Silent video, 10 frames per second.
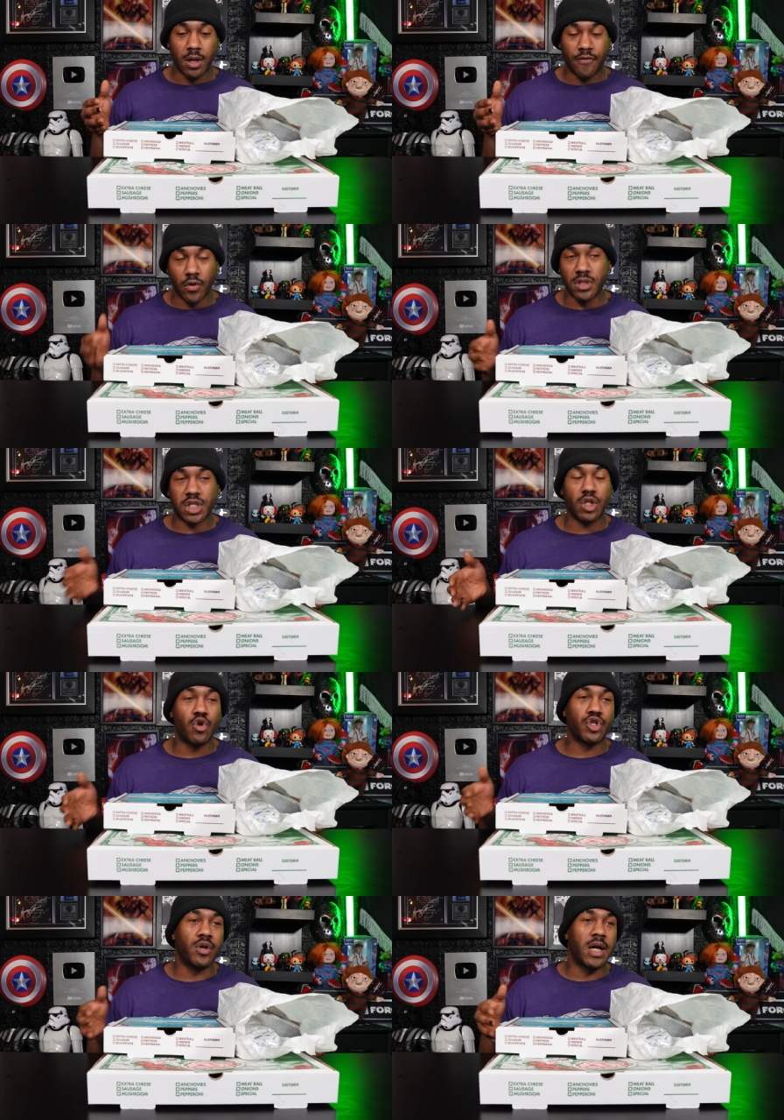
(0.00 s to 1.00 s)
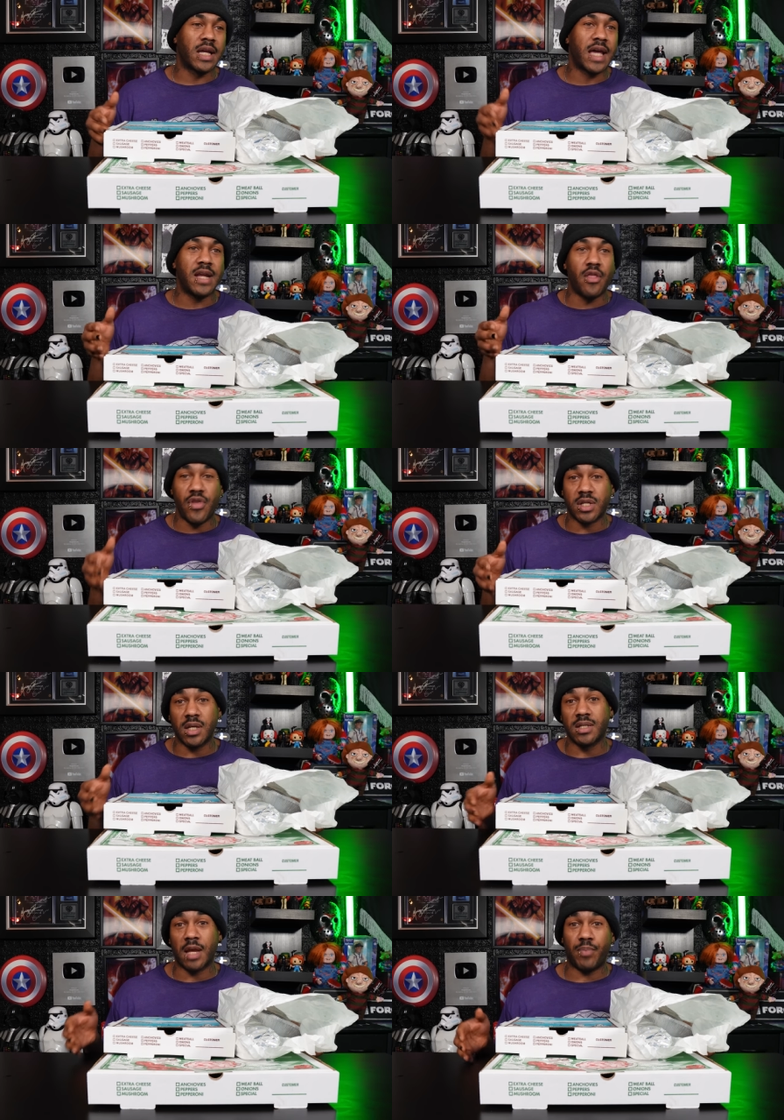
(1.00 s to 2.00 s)
Full disclosure, again, this
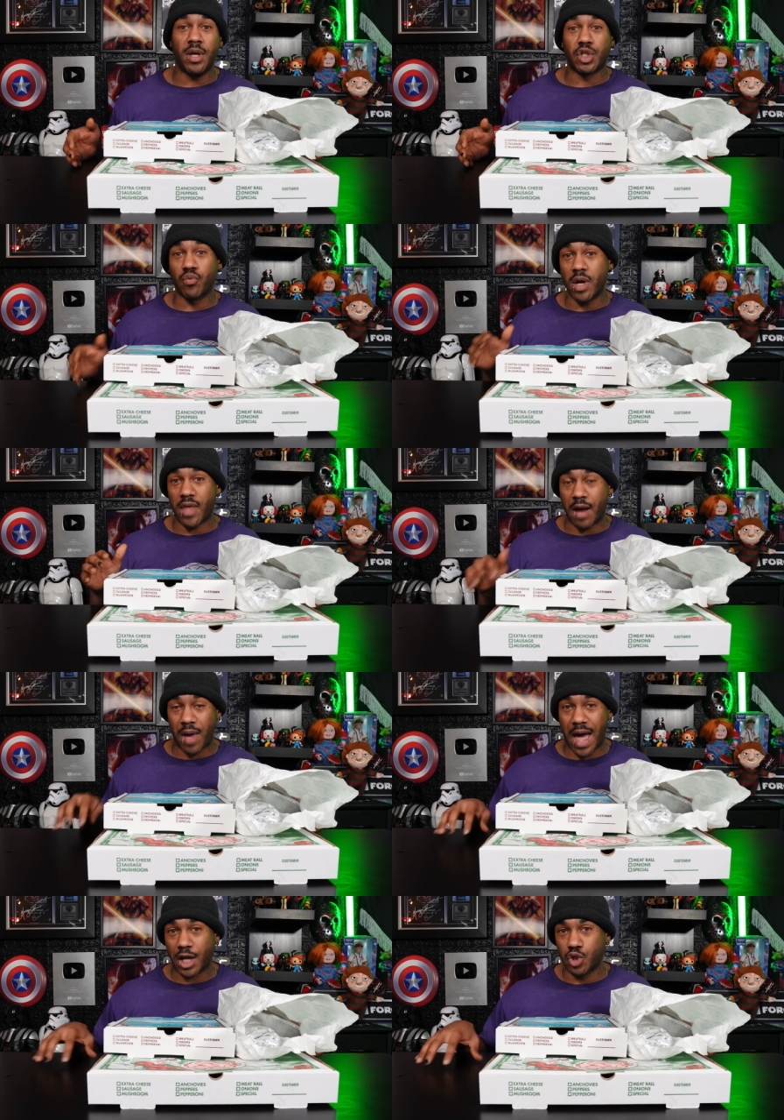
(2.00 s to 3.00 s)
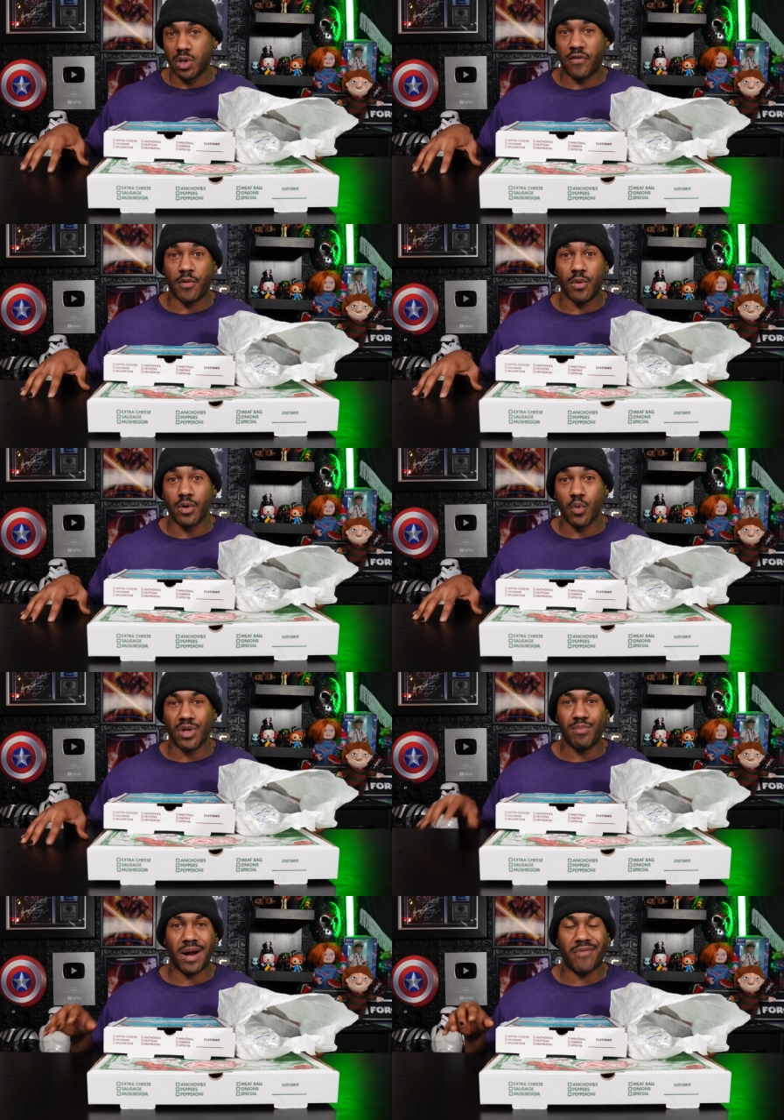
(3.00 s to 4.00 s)
is a pizzeria that I'm actually familiar
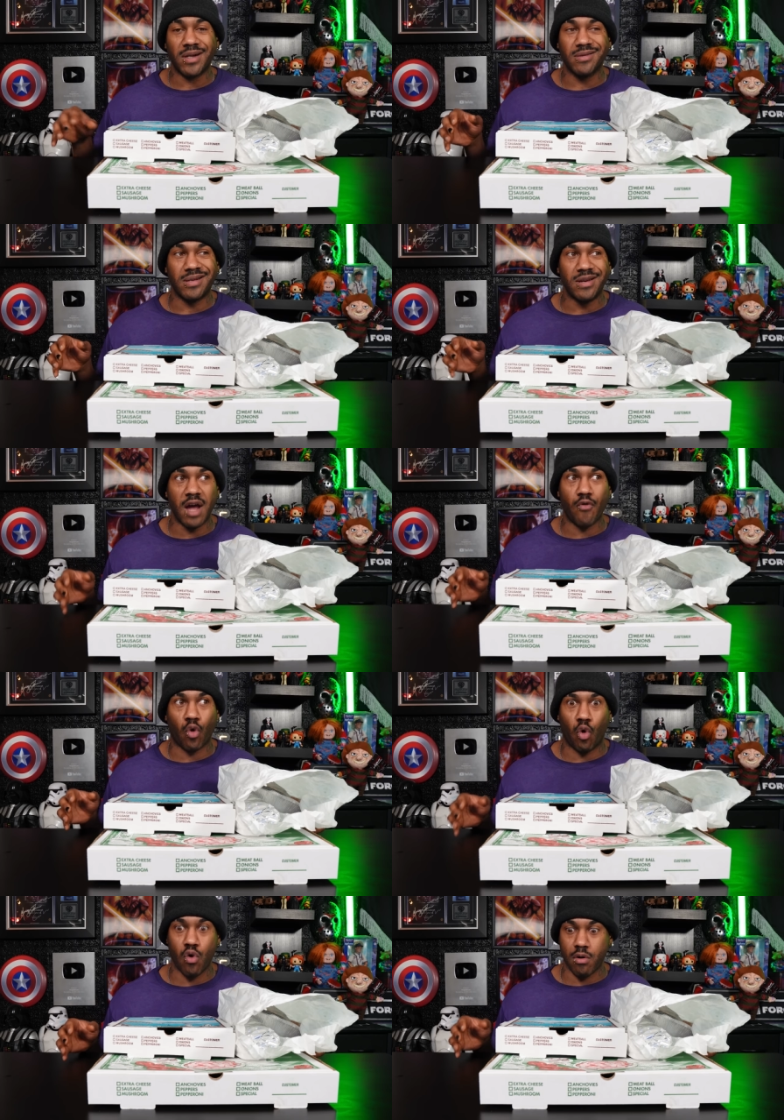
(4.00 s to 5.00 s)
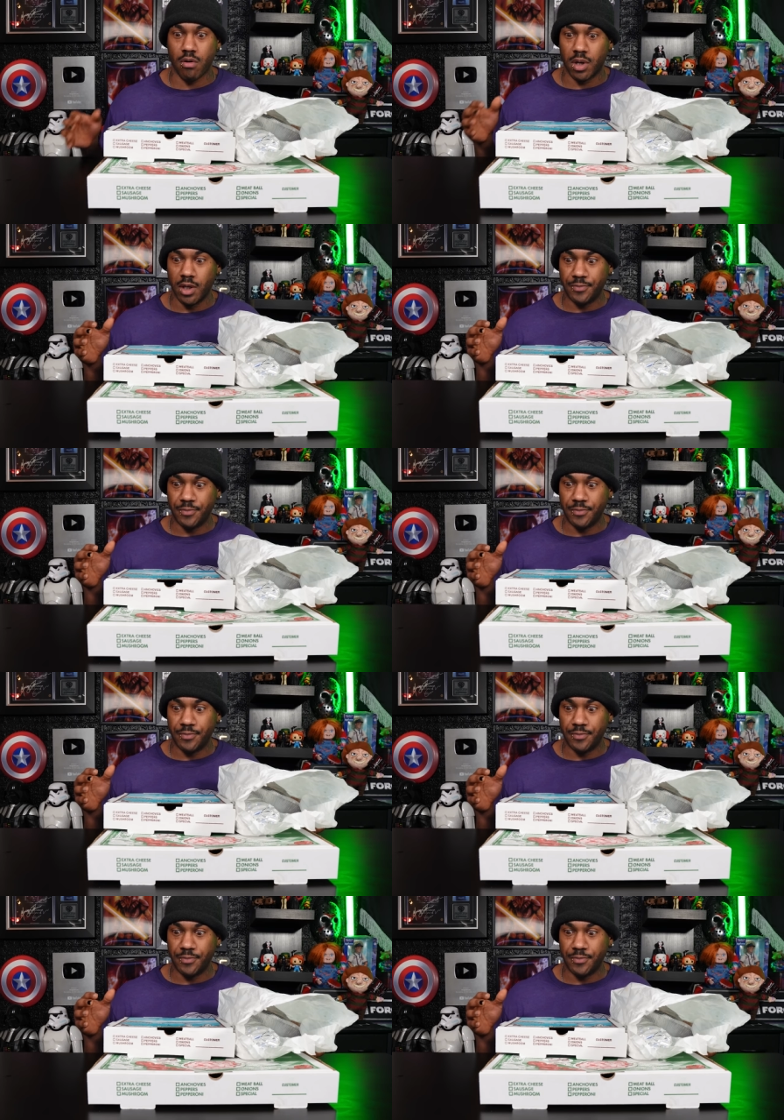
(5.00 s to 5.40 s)
with, but I've actually never ordered